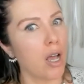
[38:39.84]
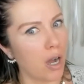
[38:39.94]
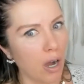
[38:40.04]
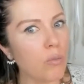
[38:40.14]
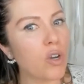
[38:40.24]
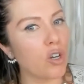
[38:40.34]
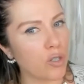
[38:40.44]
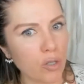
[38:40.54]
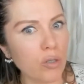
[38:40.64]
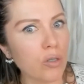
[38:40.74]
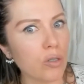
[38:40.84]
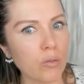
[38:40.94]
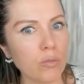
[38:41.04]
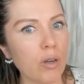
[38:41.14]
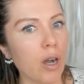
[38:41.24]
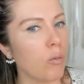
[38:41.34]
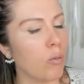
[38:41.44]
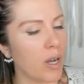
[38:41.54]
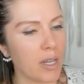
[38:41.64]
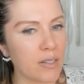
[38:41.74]
Kulthum
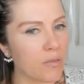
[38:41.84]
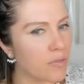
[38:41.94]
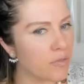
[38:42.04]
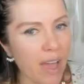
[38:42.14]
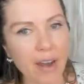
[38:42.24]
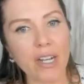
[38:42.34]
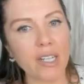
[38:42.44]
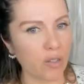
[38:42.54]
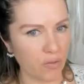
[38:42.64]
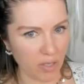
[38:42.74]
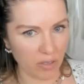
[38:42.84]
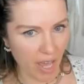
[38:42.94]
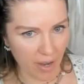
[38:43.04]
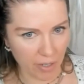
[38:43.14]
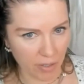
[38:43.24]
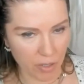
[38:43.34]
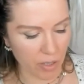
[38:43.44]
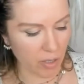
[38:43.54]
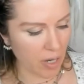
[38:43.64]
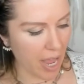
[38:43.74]
was a very different
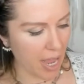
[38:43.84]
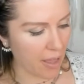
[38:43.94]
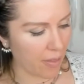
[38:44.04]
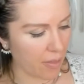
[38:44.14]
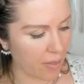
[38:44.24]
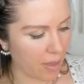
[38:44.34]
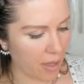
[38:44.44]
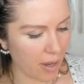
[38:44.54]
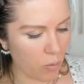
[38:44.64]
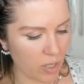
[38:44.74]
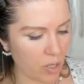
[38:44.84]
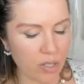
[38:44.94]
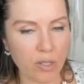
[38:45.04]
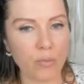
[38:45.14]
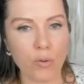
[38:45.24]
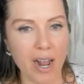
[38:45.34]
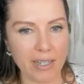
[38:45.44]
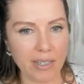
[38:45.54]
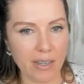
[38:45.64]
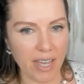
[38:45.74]
character, and it was not
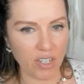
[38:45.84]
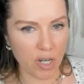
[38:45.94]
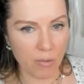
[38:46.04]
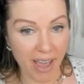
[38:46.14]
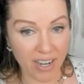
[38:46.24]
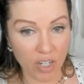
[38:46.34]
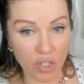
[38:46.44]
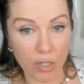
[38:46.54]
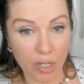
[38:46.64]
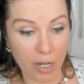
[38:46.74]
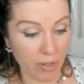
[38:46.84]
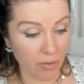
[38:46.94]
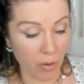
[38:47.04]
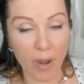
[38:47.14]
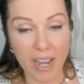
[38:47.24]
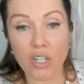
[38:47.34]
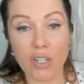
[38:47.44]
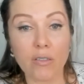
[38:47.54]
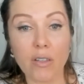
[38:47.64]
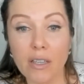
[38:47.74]
surprising that she managed her career the way
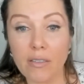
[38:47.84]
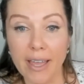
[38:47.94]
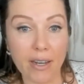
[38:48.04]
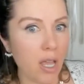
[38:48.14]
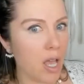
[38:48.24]
she did, and